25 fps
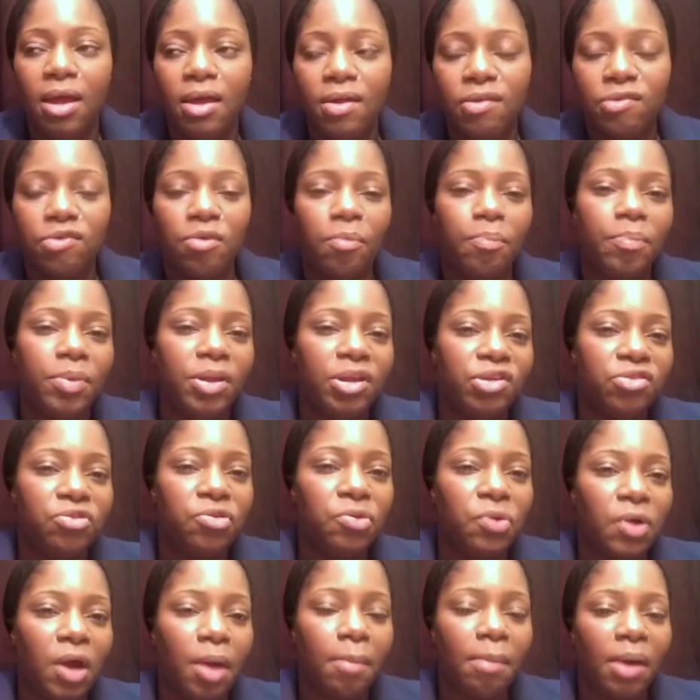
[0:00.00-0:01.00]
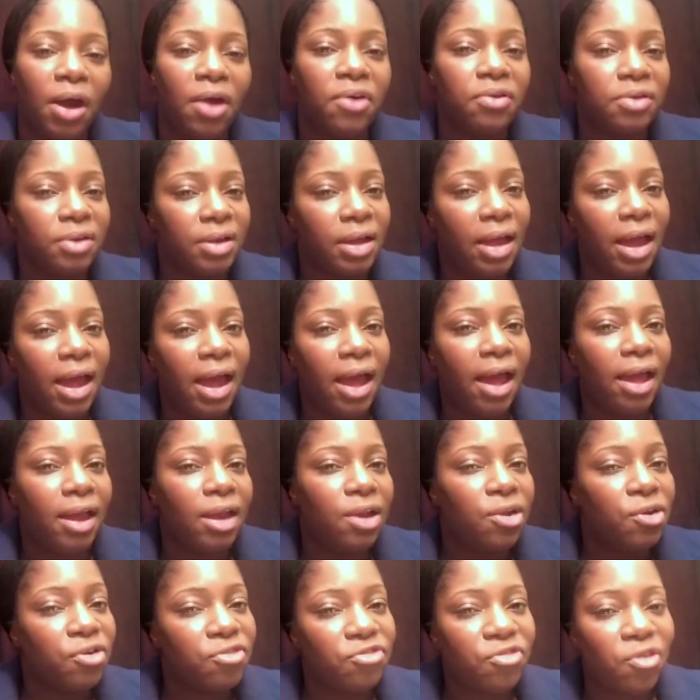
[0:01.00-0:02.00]
So please do come out. I
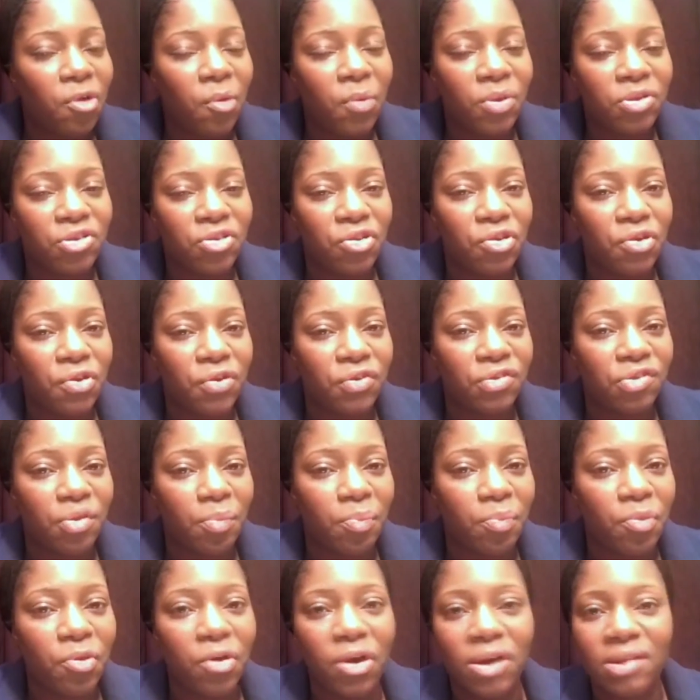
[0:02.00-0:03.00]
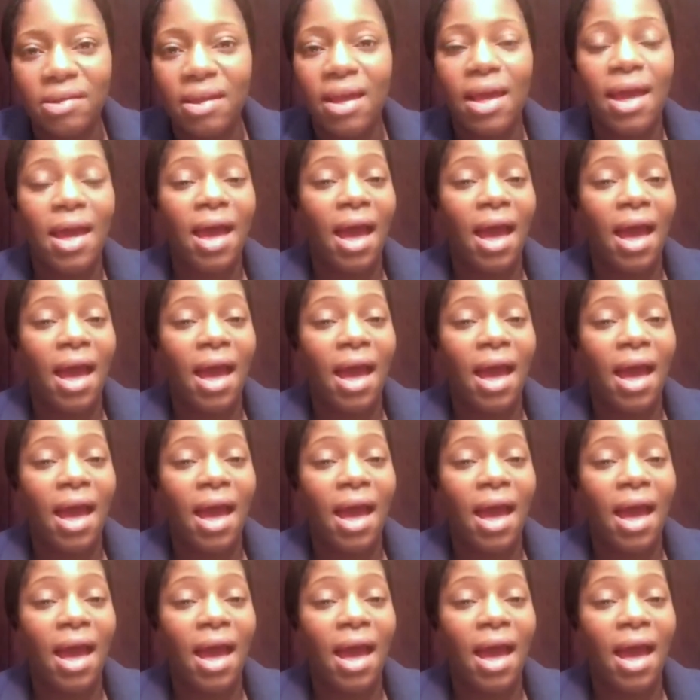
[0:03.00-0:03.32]
look forward to your support.